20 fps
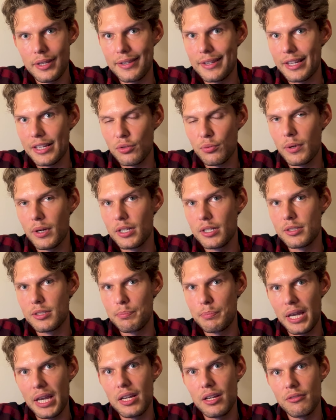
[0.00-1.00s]
And that's why it's
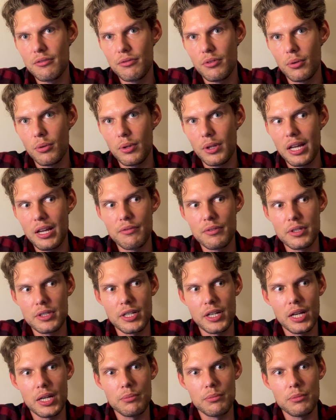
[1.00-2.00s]
painful every
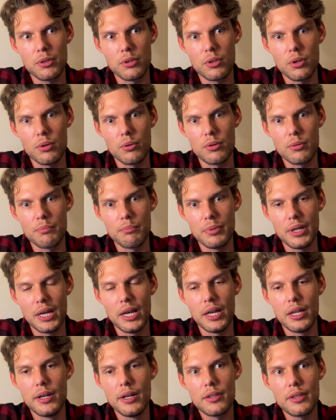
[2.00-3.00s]
time you go to
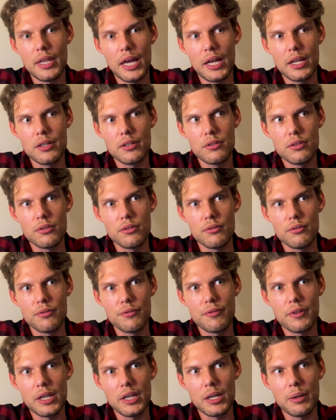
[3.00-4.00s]
bed that you
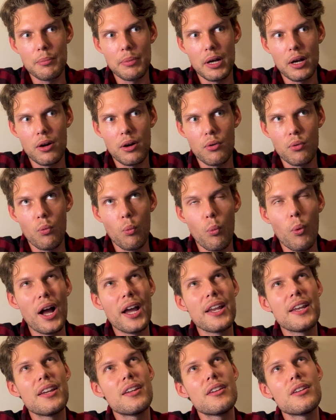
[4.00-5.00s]
think about,
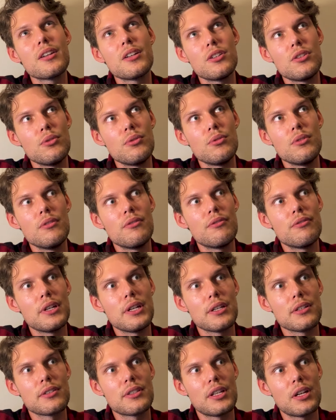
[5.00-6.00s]
why didn't I do the
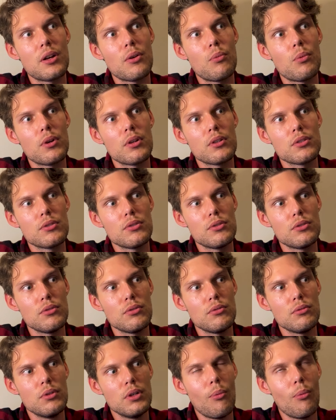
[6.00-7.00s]
things that I wanted to
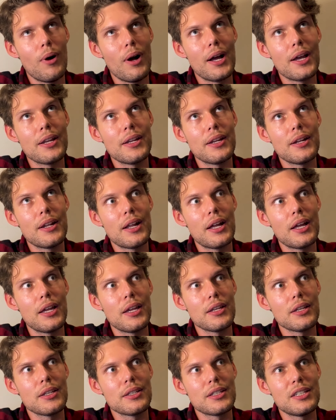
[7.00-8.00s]
do? Why did
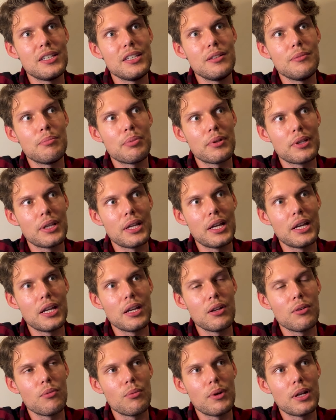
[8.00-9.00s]
I keep
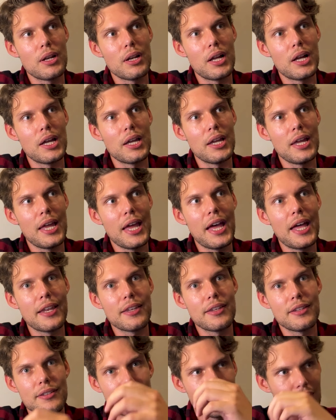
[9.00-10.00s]
playing when I
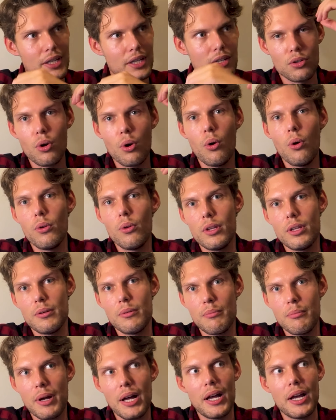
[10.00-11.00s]
had this like goal
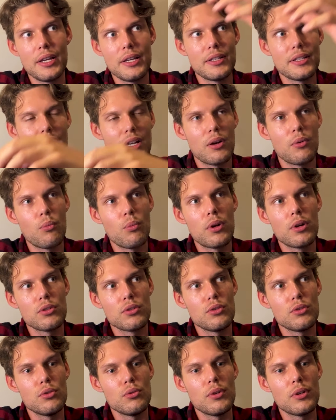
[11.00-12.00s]
in mind that I wanted
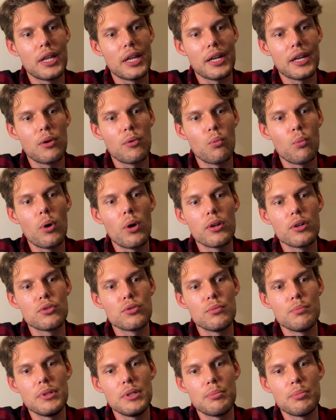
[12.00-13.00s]
to do? Like I wanted
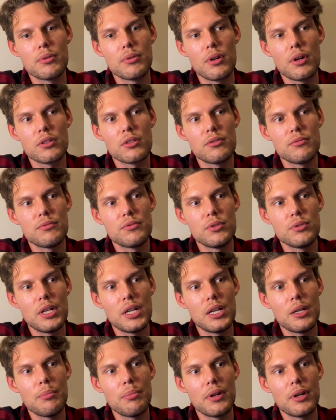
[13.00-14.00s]
to be productive
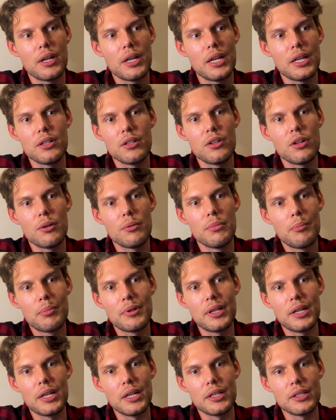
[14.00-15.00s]
today, but I ended up
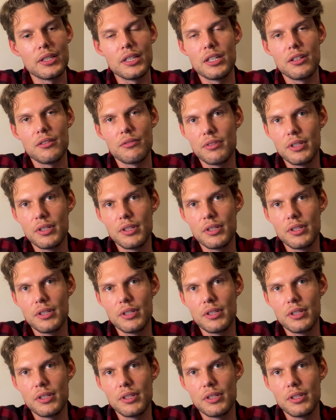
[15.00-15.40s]
playing League of